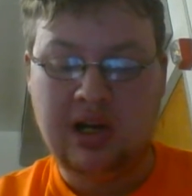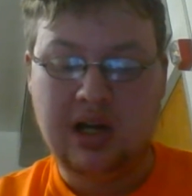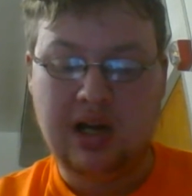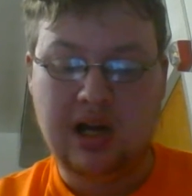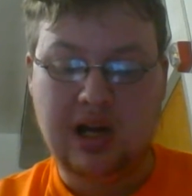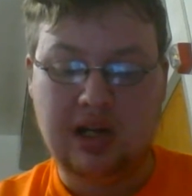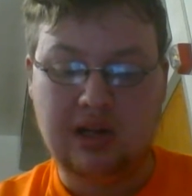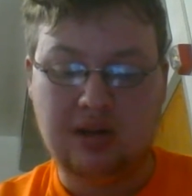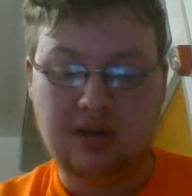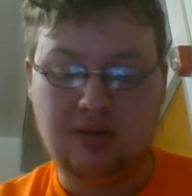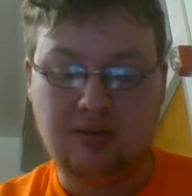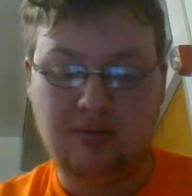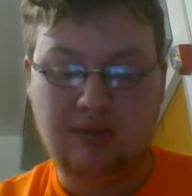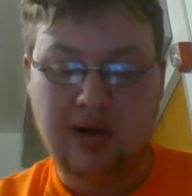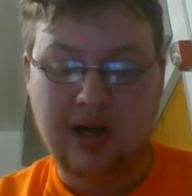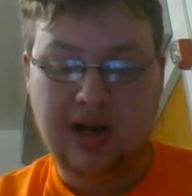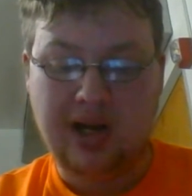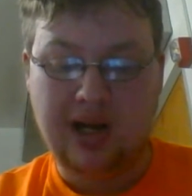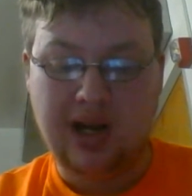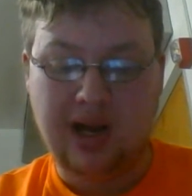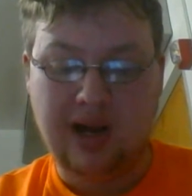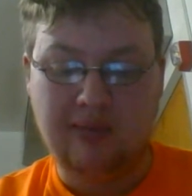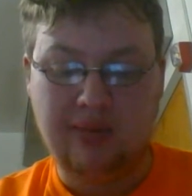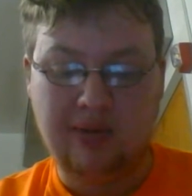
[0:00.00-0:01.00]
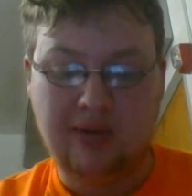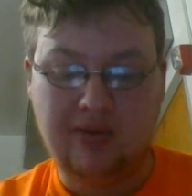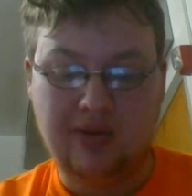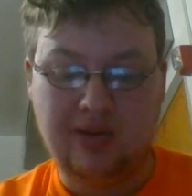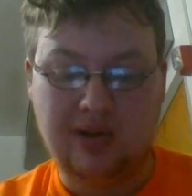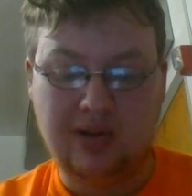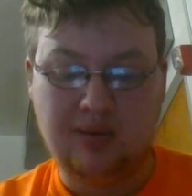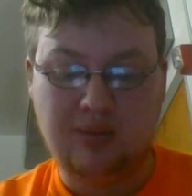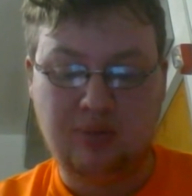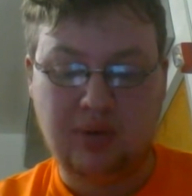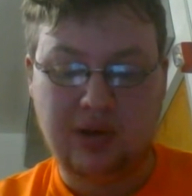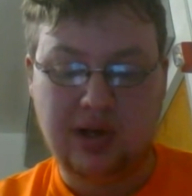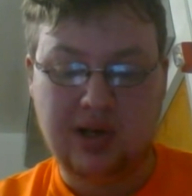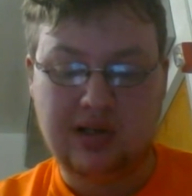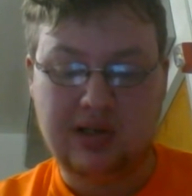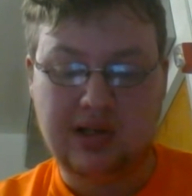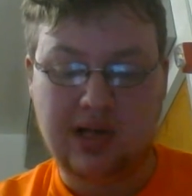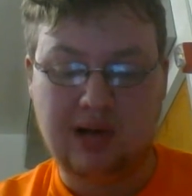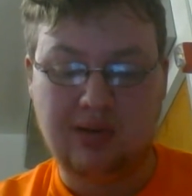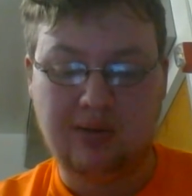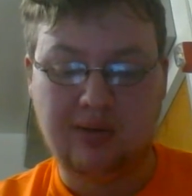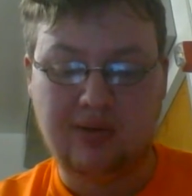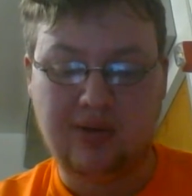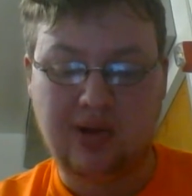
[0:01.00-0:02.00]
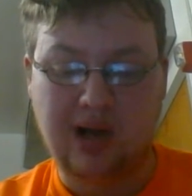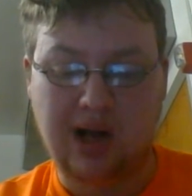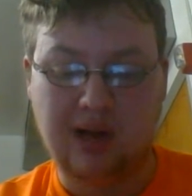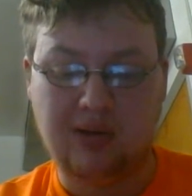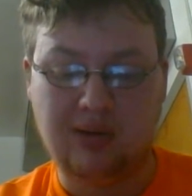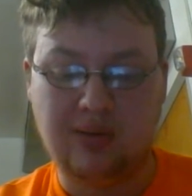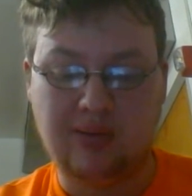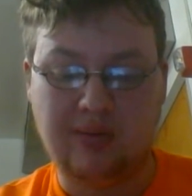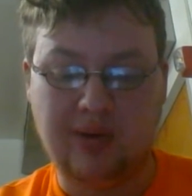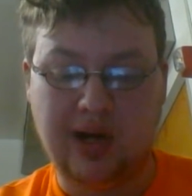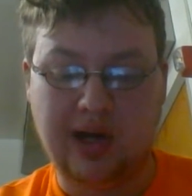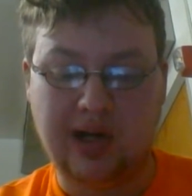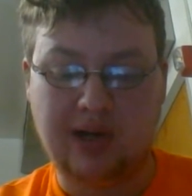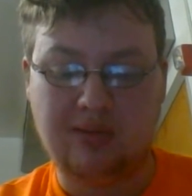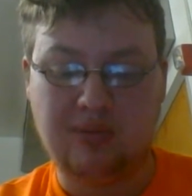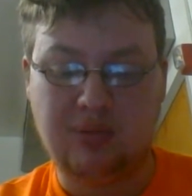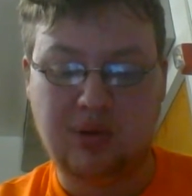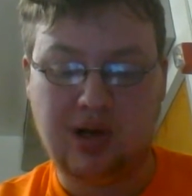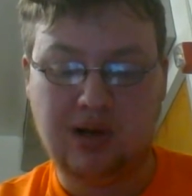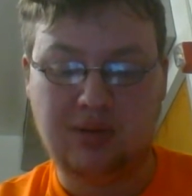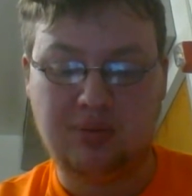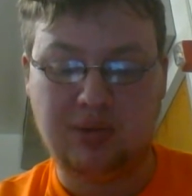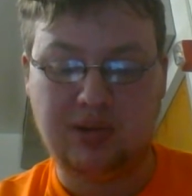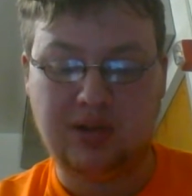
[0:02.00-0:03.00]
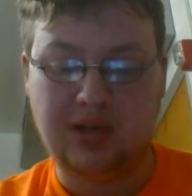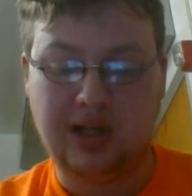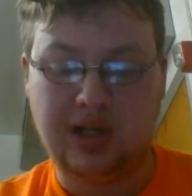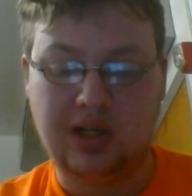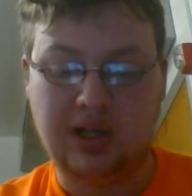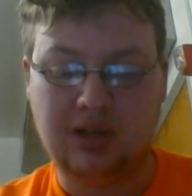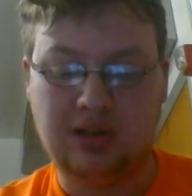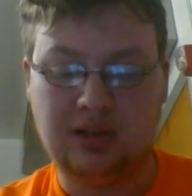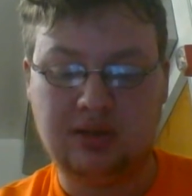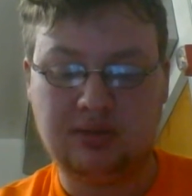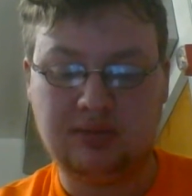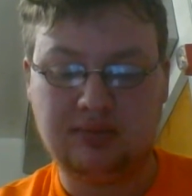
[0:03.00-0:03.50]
and the way everything plays out with Kylo Ren and Palpatine.